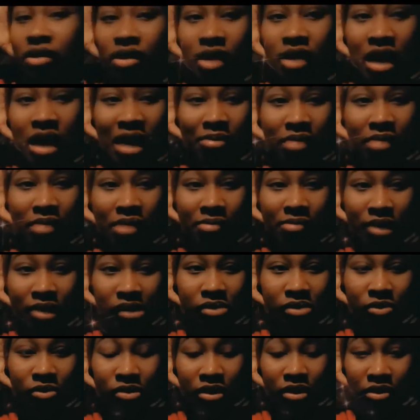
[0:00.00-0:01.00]
And my
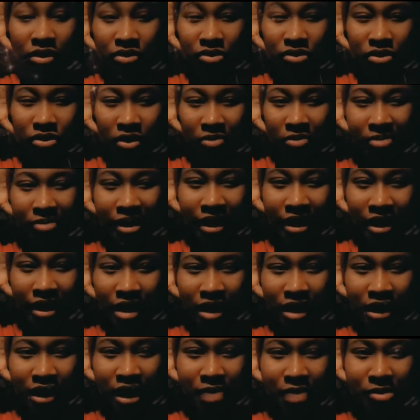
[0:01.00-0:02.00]
muscles hurt so bad. I
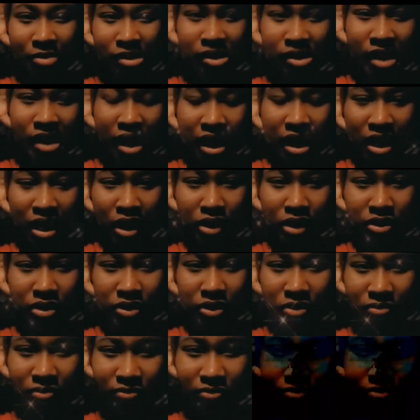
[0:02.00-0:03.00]
need a massage.